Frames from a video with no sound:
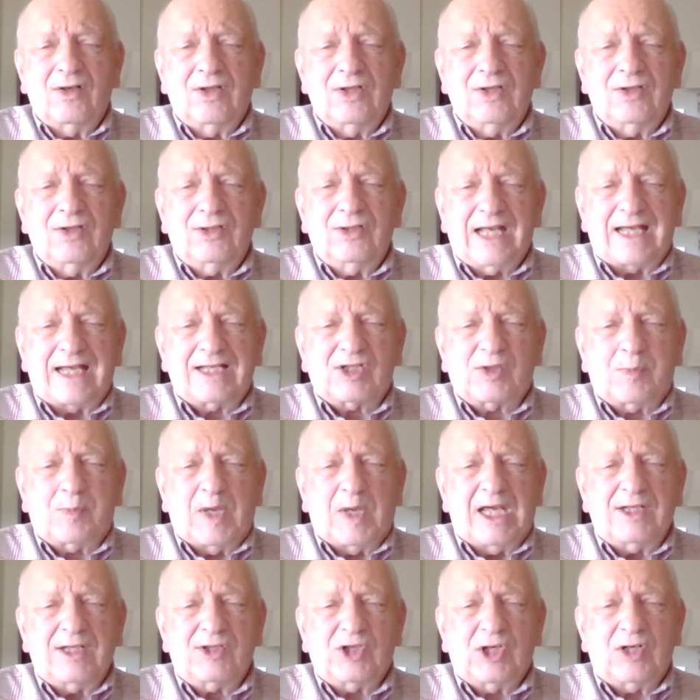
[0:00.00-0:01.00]
deck
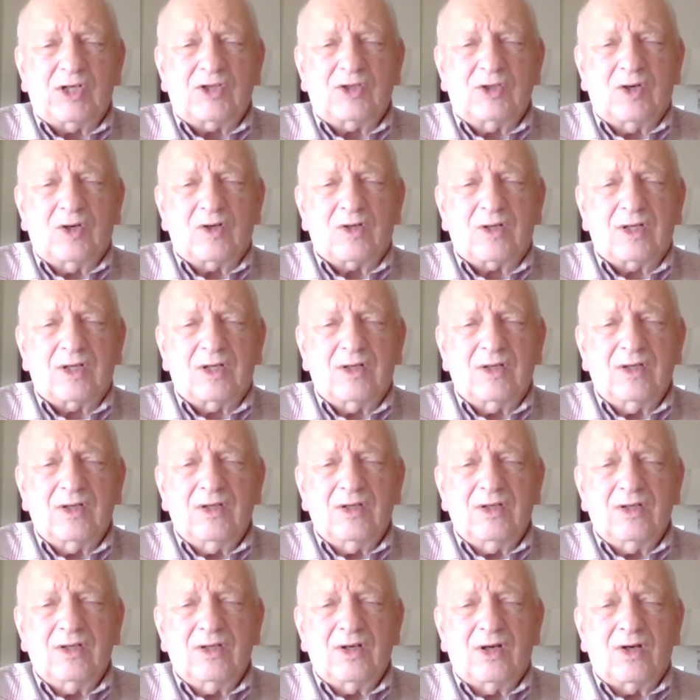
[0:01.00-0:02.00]
space it took
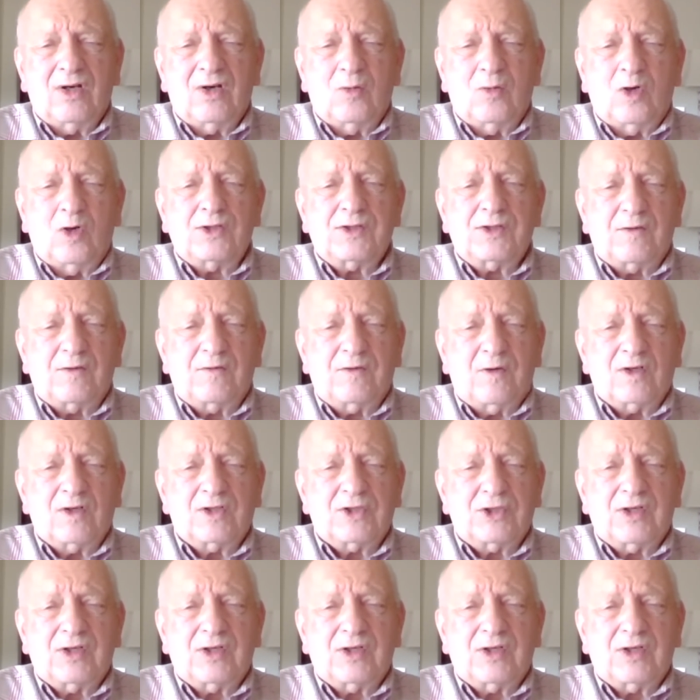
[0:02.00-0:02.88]
was a function